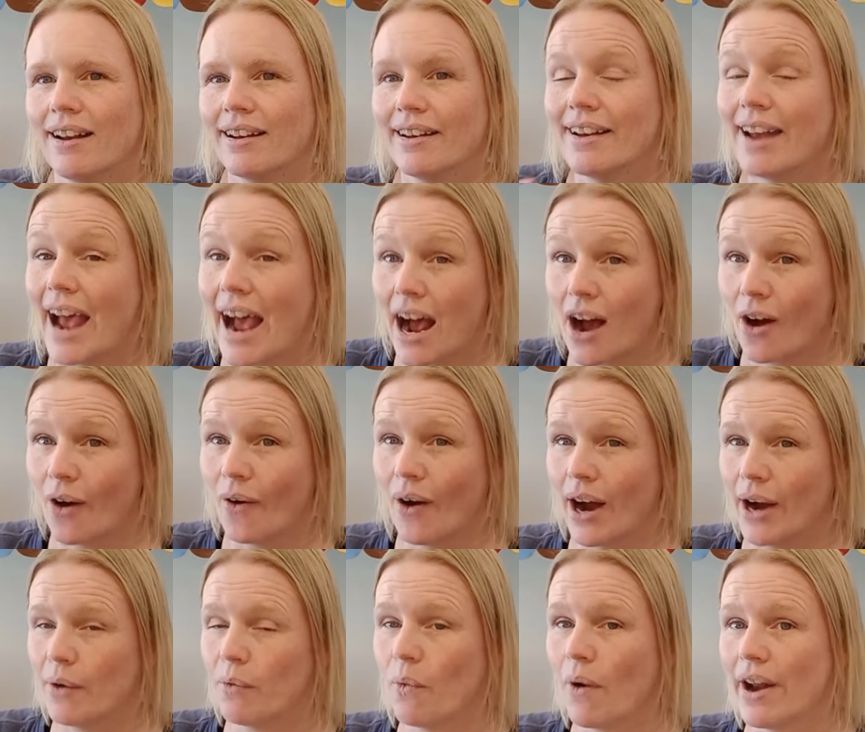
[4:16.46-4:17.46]
Now,
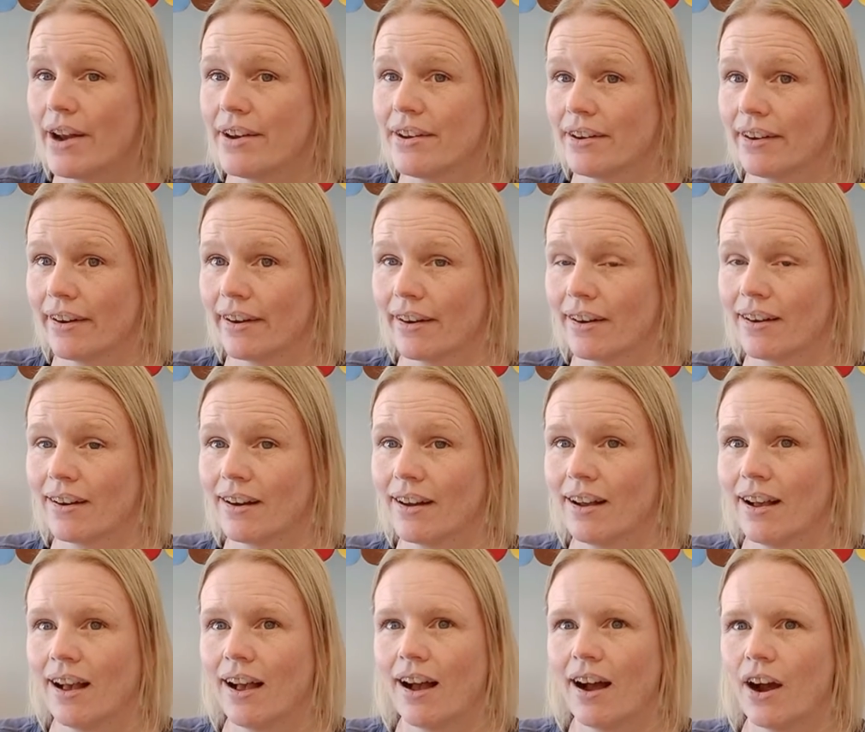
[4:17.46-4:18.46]
I wonder,
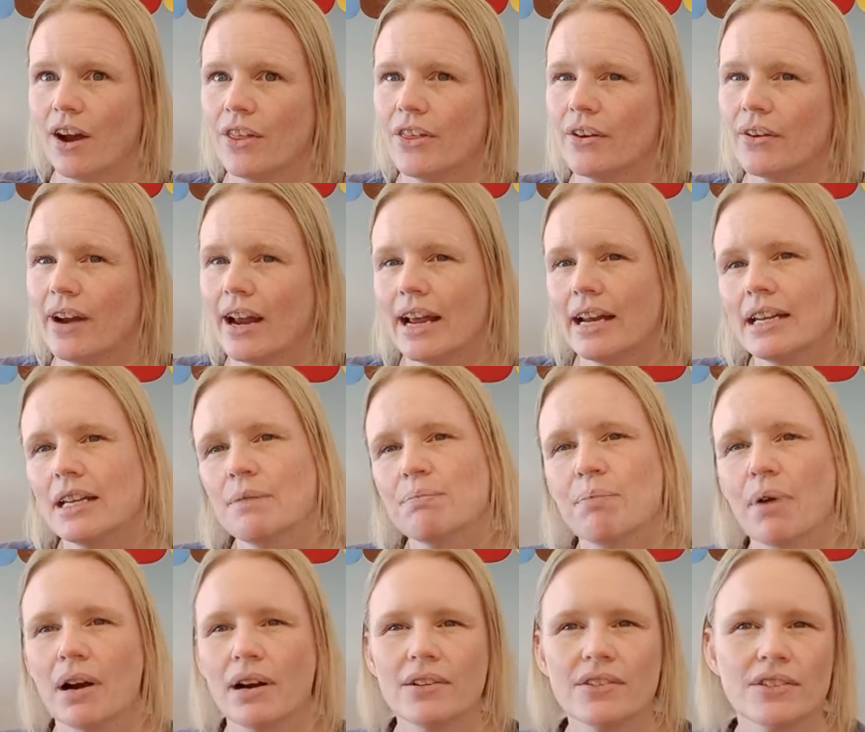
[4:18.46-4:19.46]
are there any
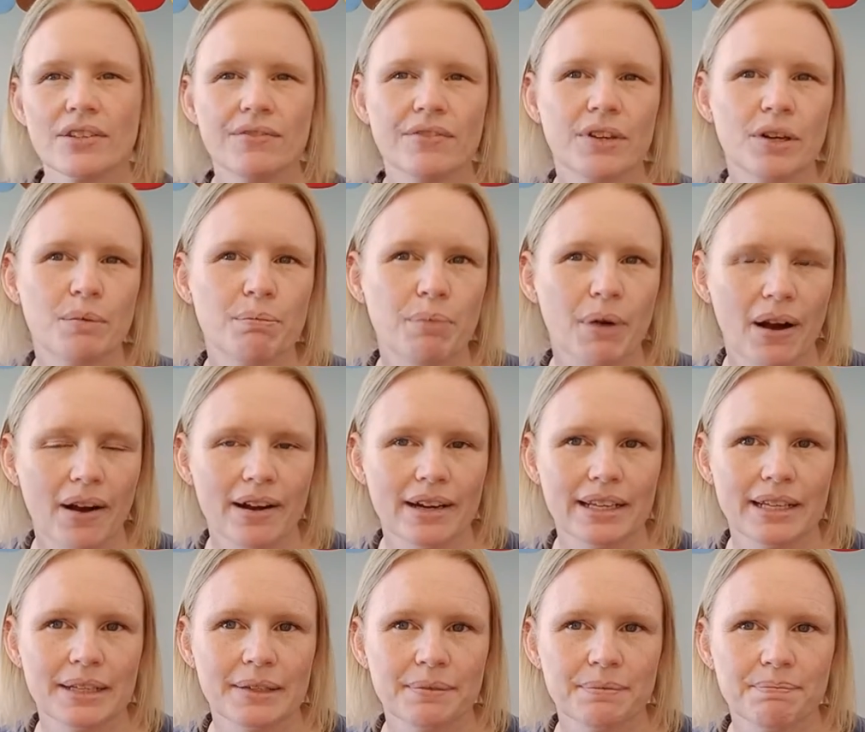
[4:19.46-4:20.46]
parts of your
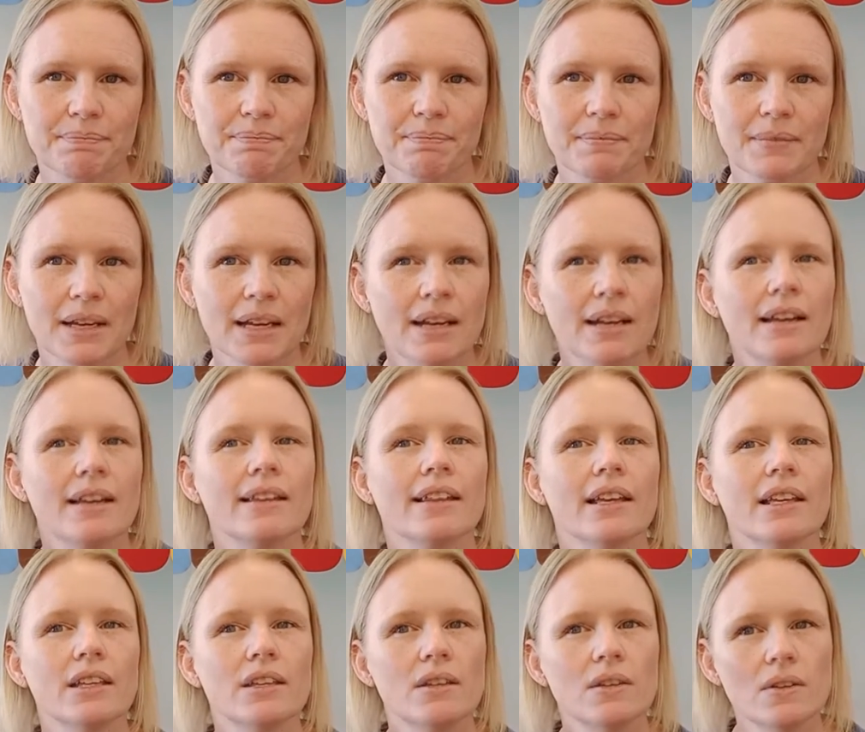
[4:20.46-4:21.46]
body
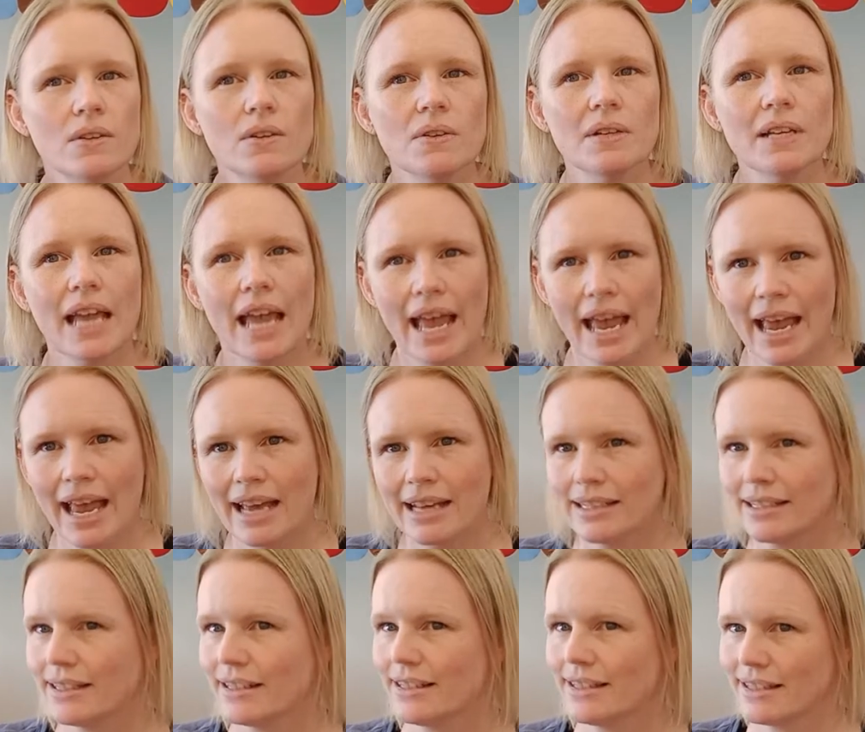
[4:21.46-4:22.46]
that you
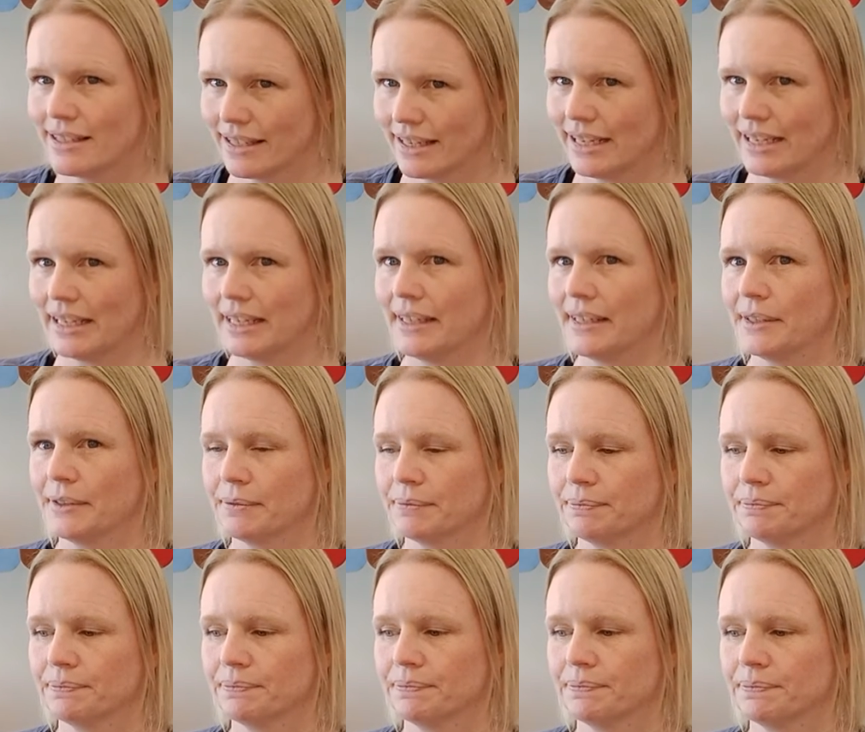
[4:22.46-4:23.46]
can't see?
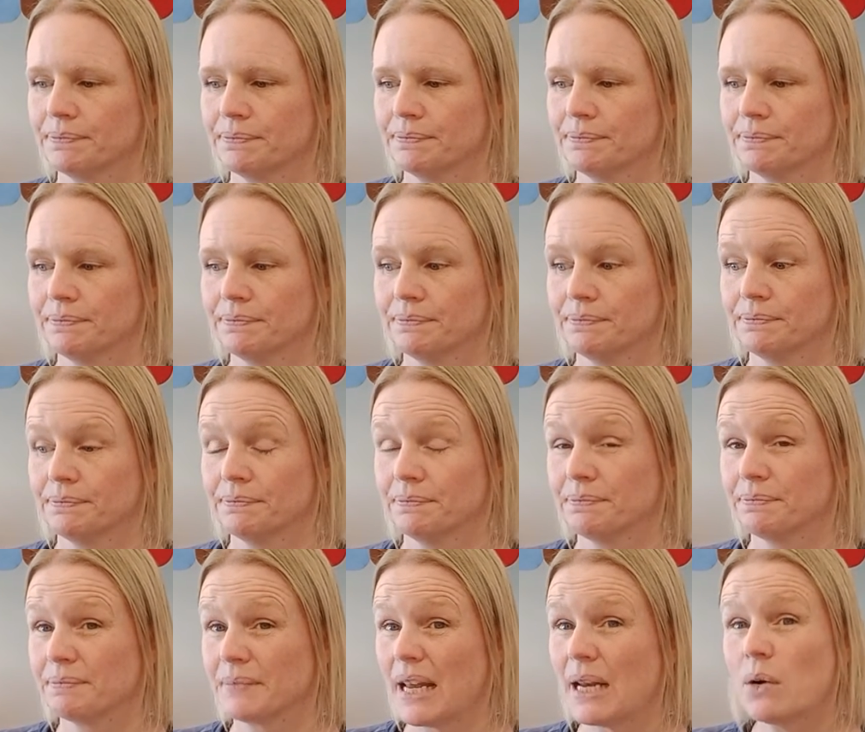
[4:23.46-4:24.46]

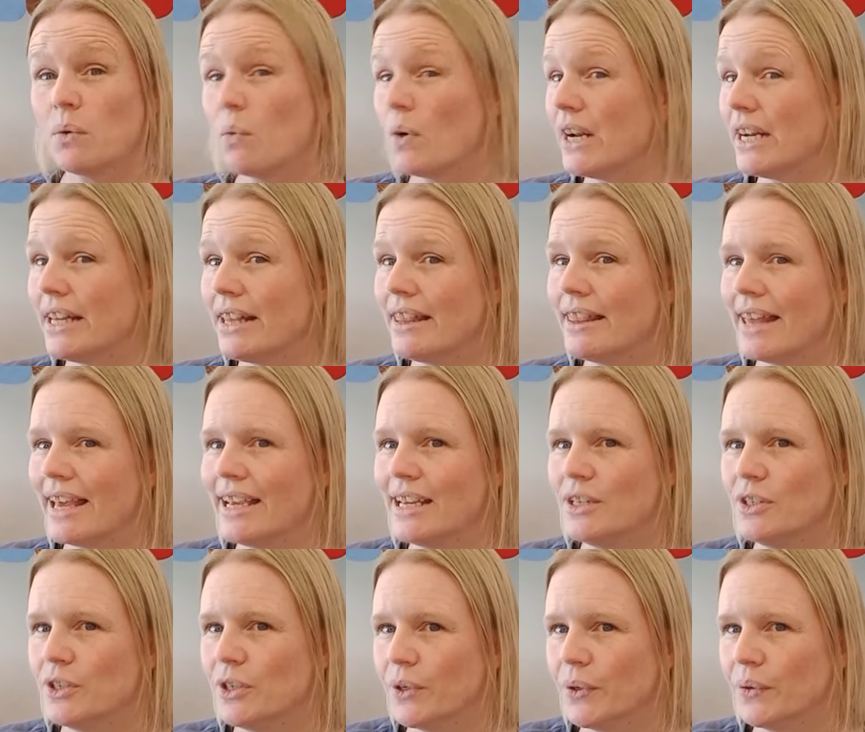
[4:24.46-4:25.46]
And what do they
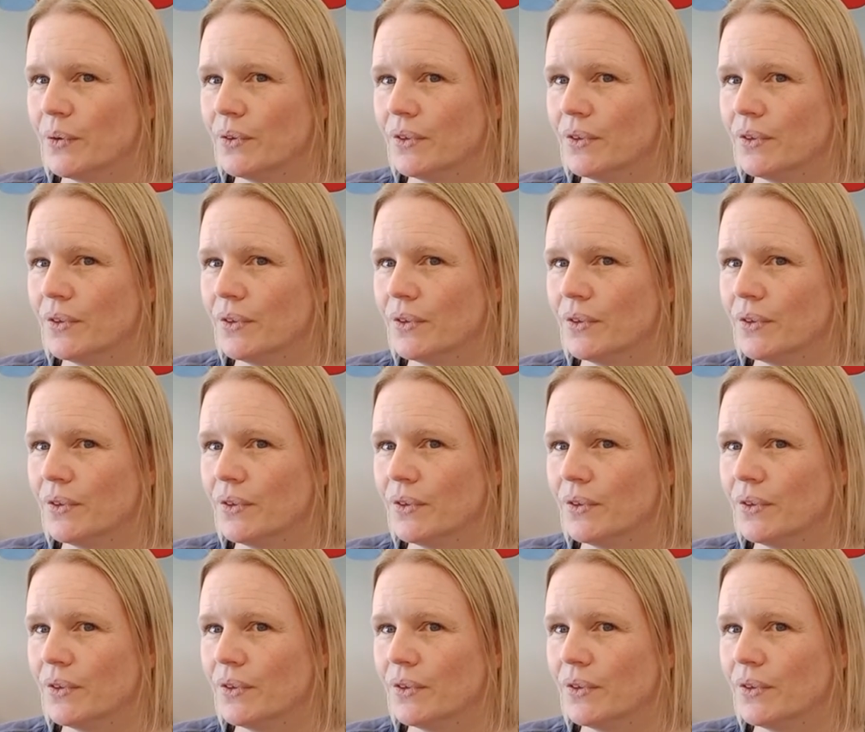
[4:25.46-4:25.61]
do?